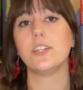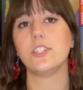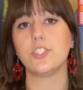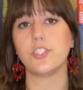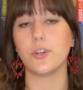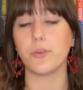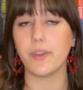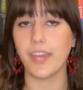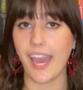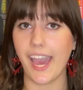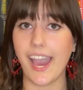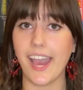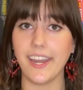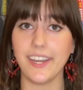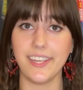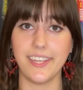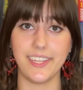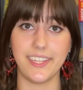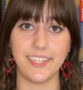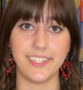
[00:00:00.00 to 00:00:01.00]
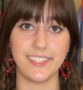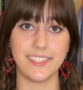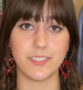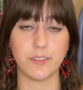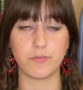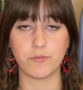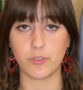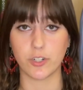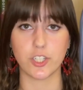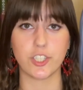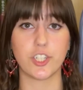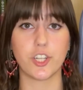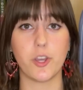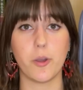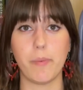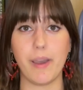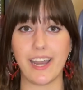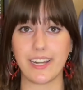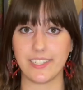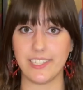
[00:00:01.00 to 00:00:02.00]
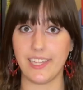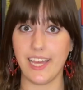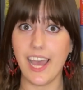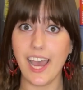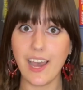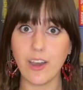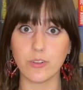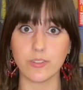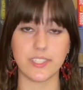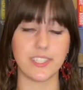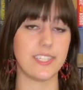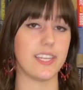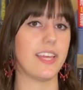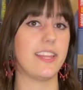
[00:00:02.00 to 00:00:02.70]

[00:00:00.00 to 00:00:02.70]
so Kat is forced to go back to the house